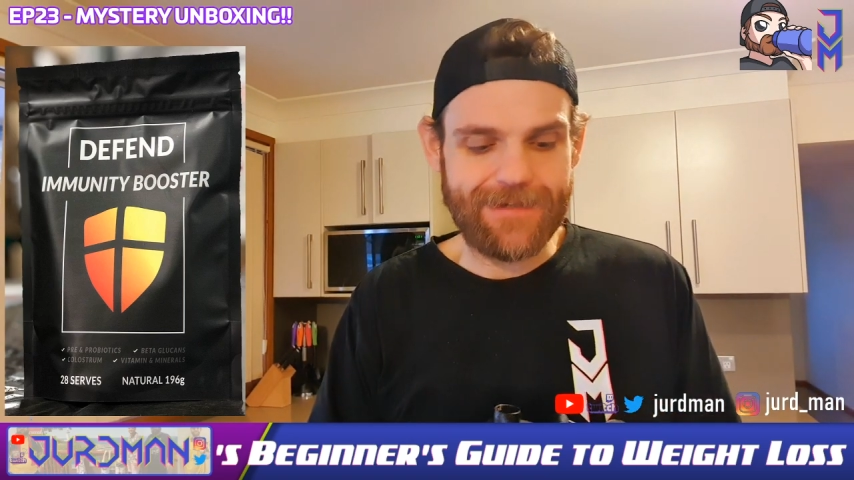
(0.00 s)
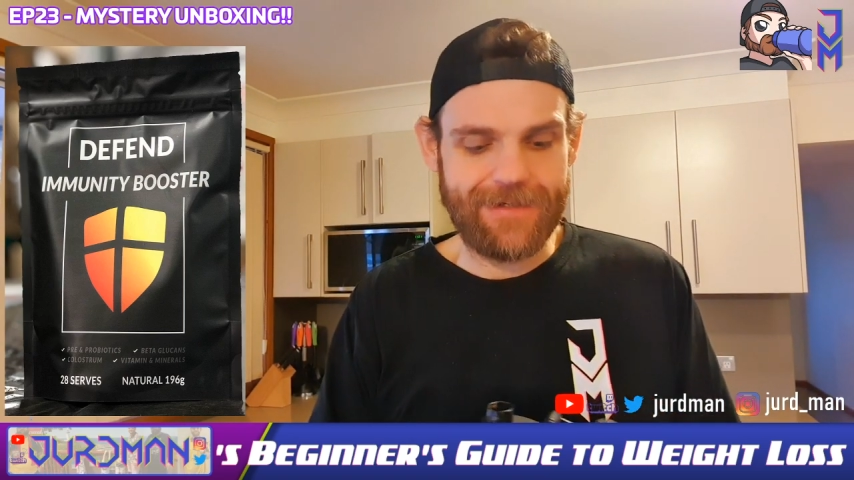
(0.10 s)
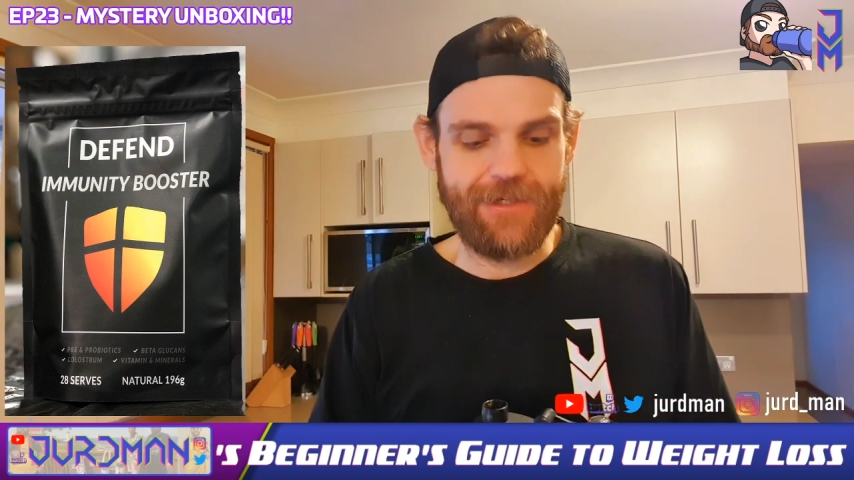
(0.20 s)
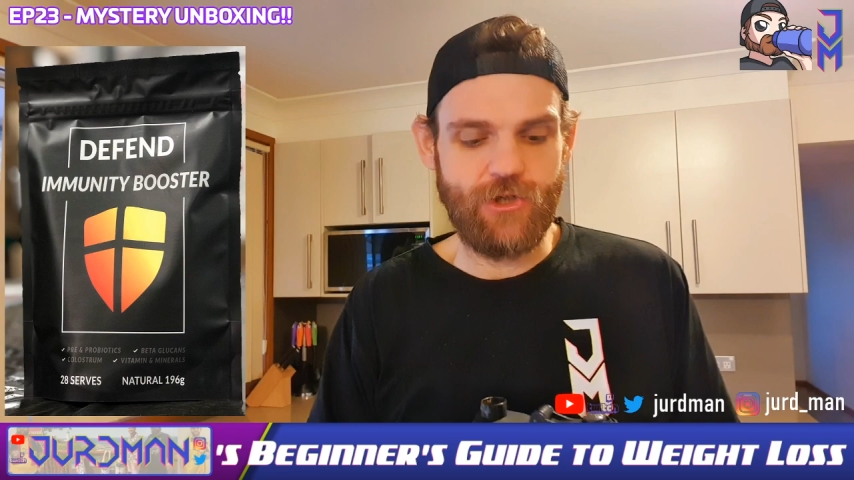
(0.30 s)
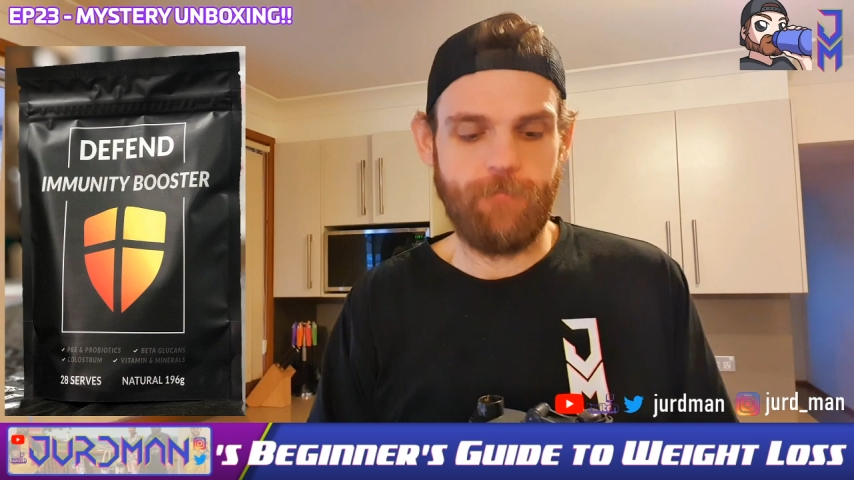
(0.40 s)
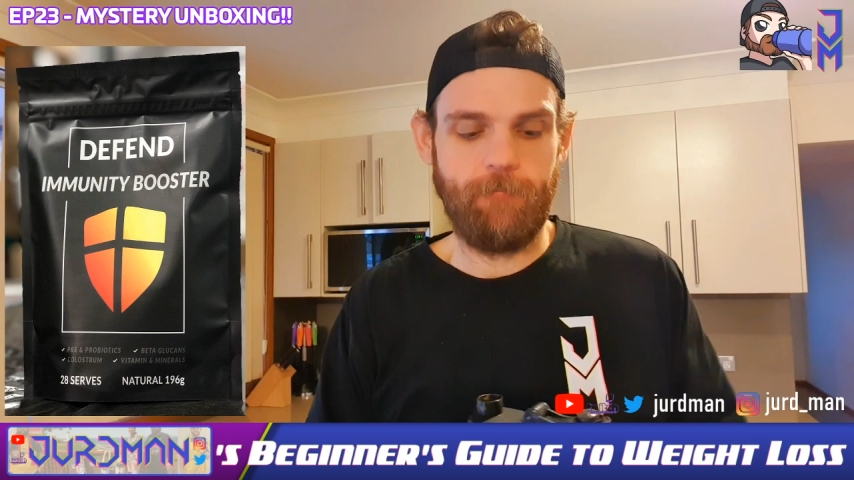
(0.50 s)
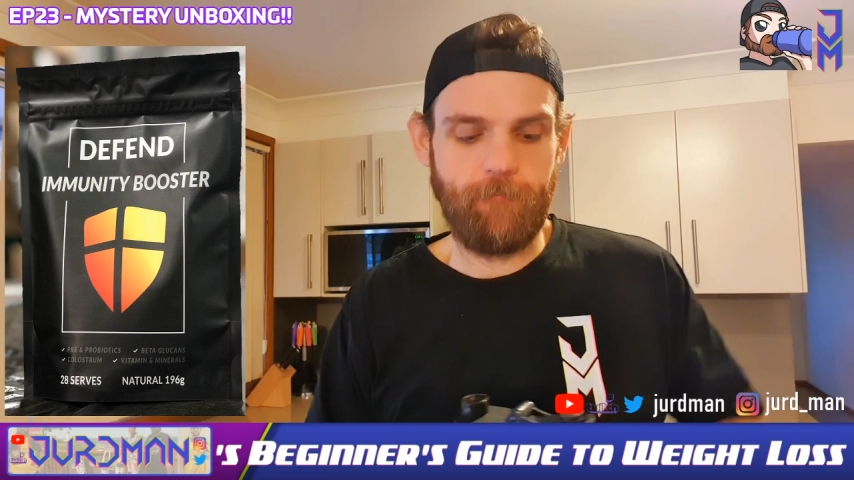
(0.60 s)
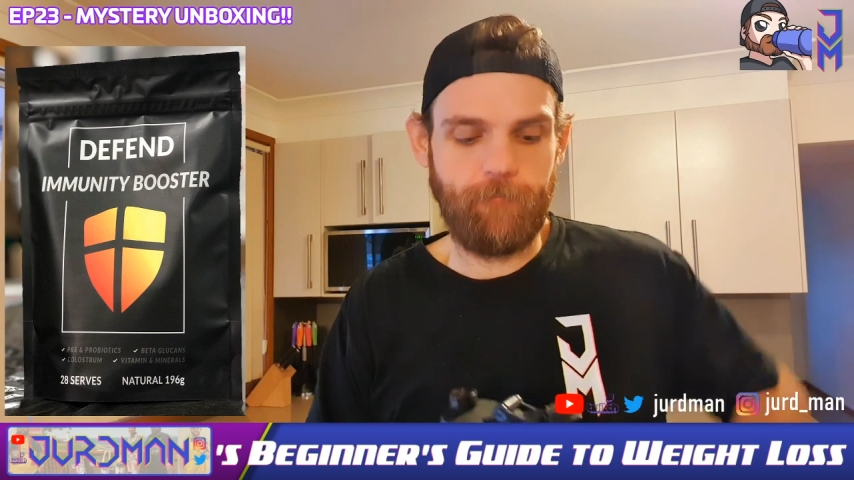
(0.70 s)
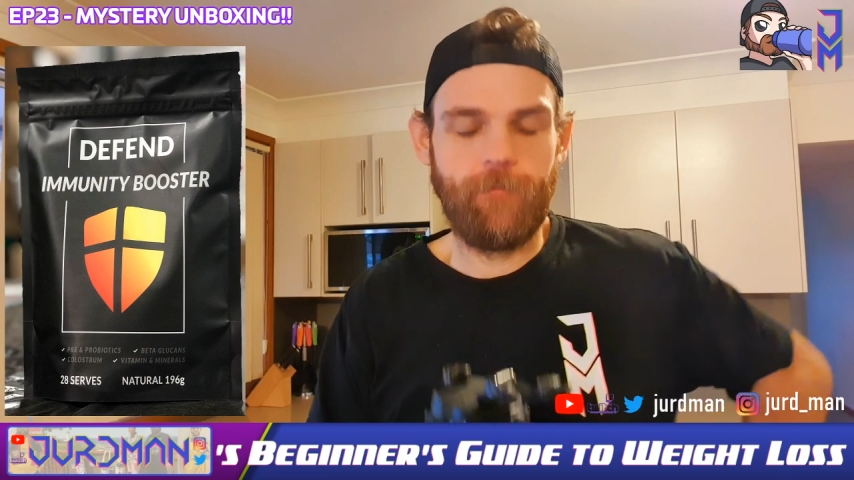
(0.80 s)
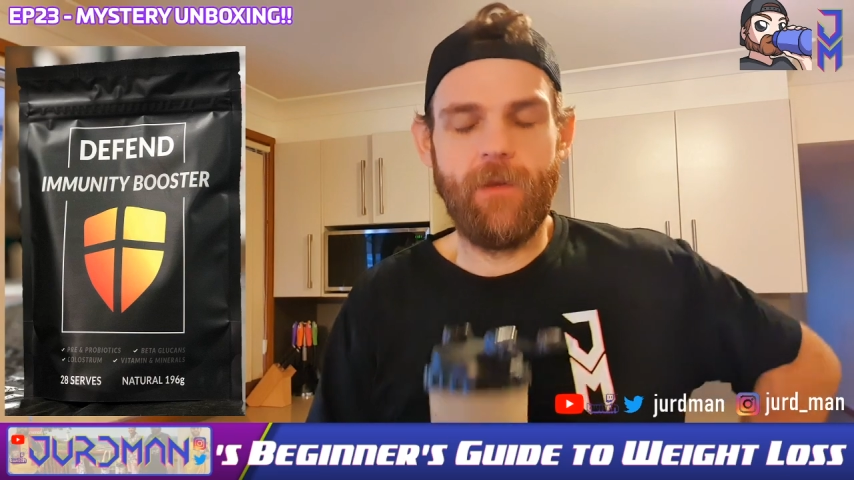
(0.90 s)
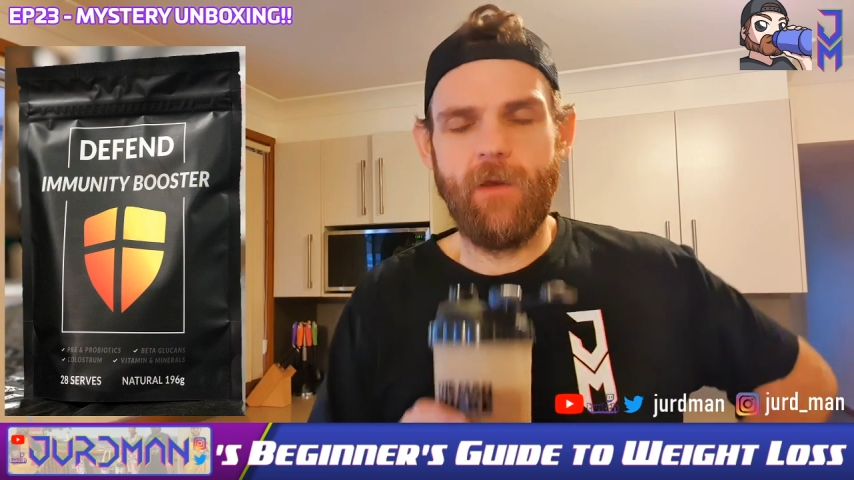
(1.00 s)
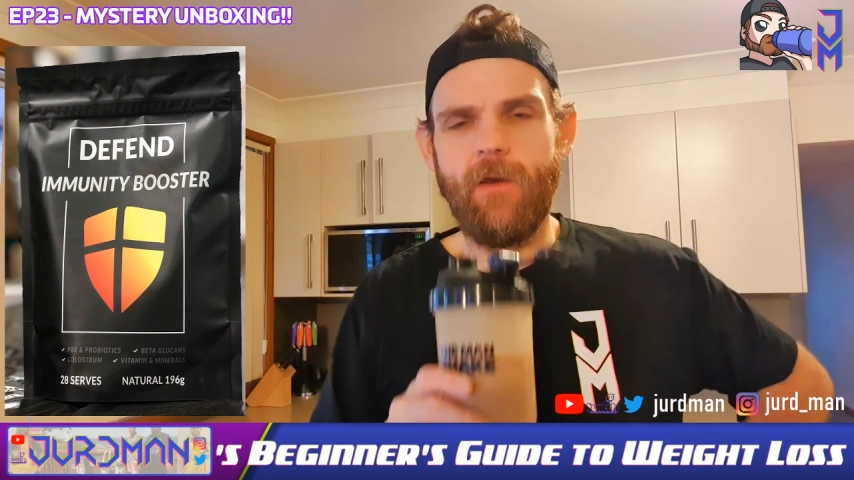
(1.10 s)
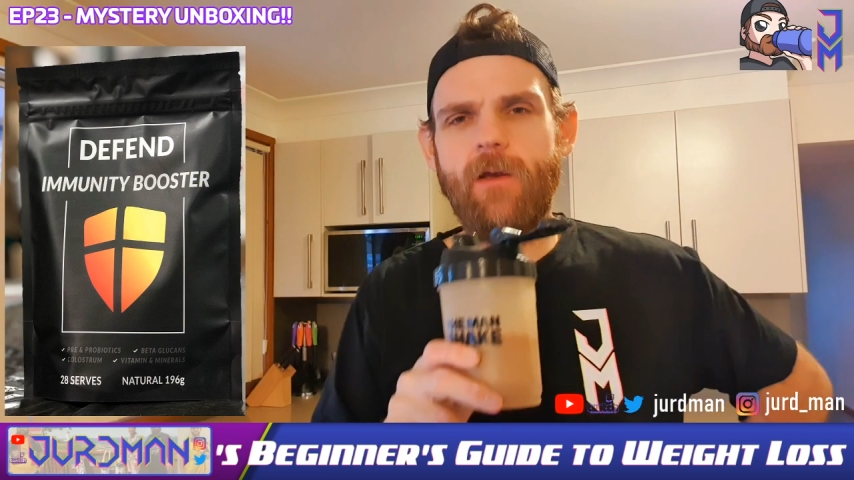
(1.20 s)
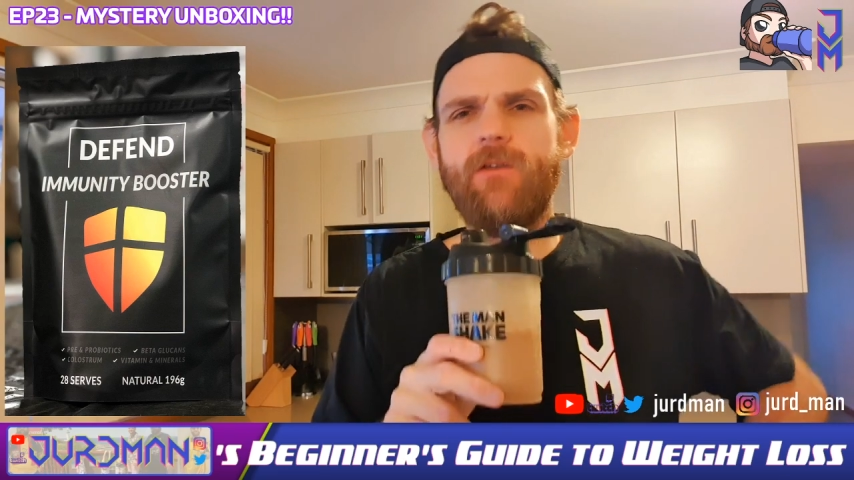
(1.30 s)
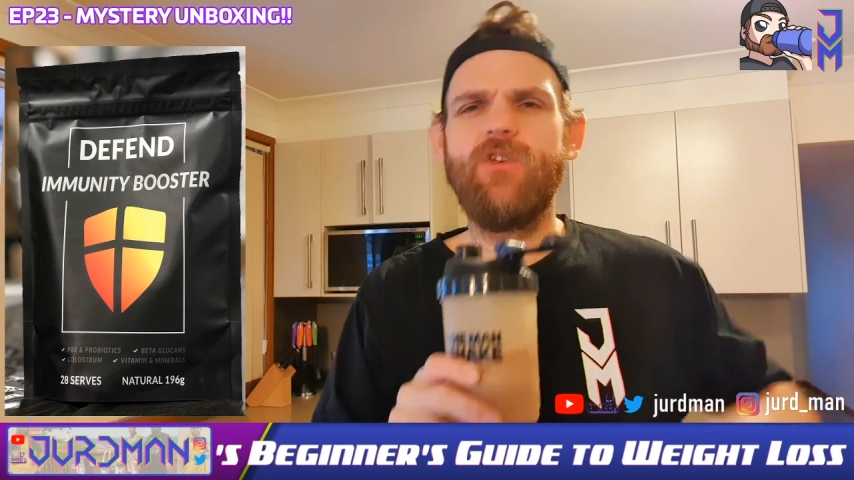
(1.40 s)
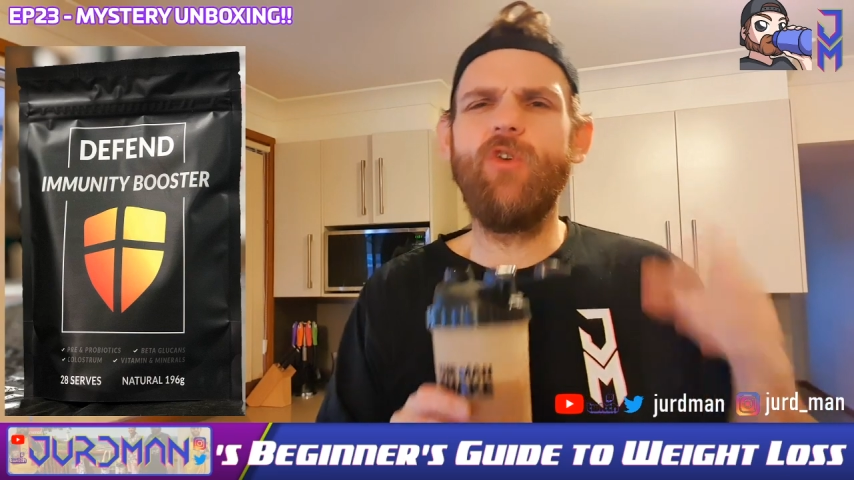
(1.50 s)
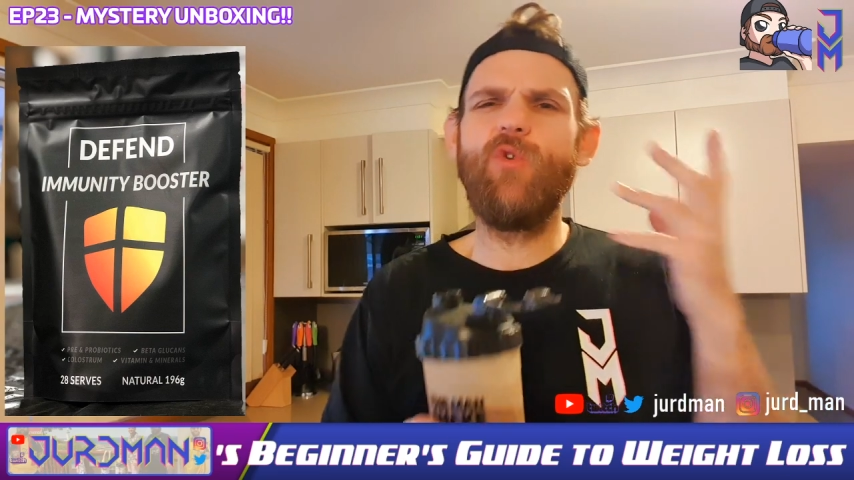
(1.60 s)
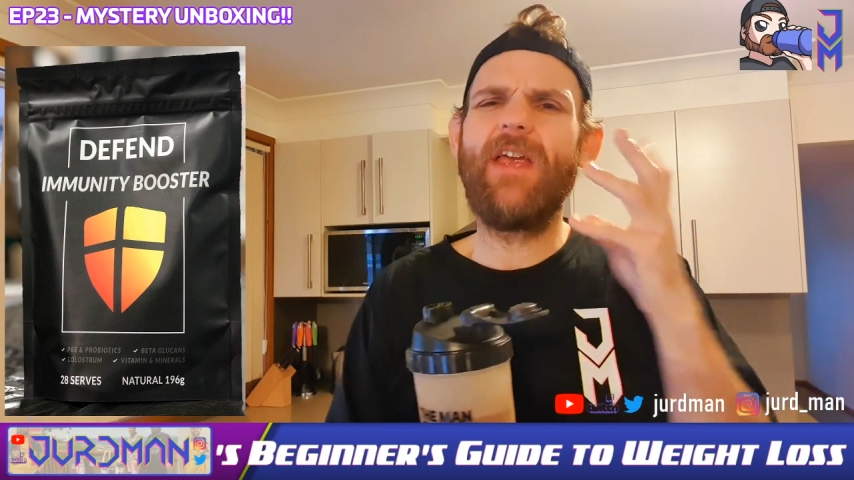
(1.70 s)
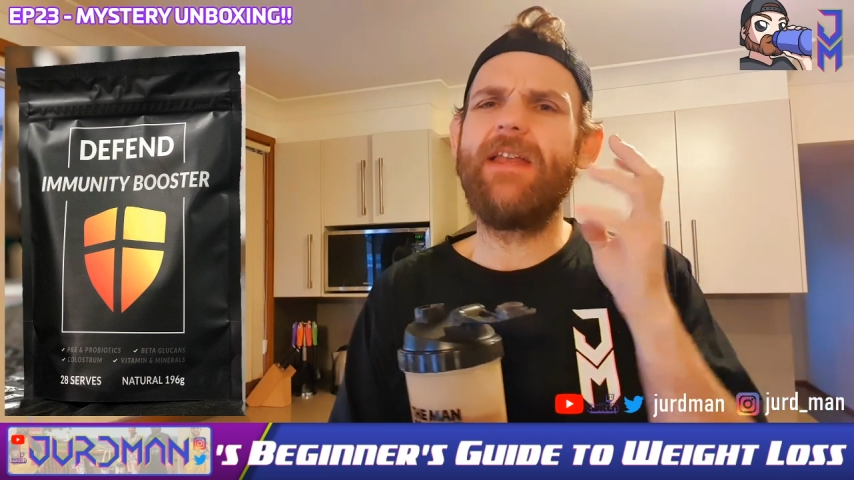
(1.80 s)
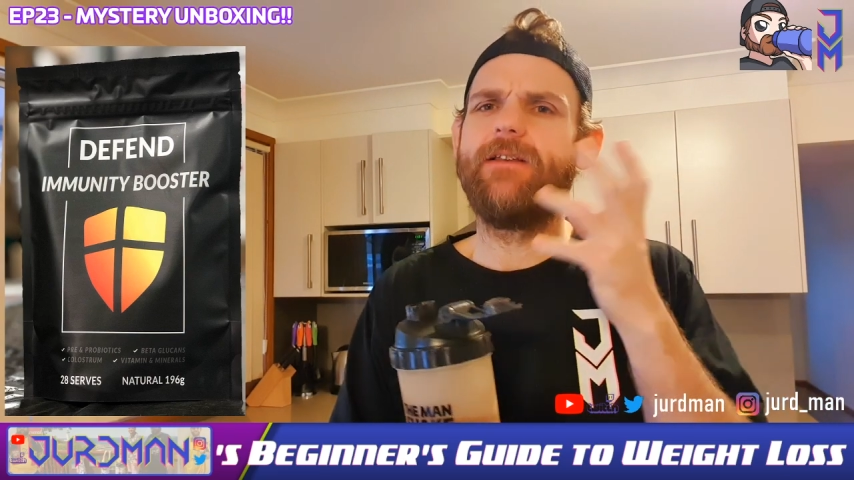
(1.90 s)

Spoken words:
addition. It's got a little hint,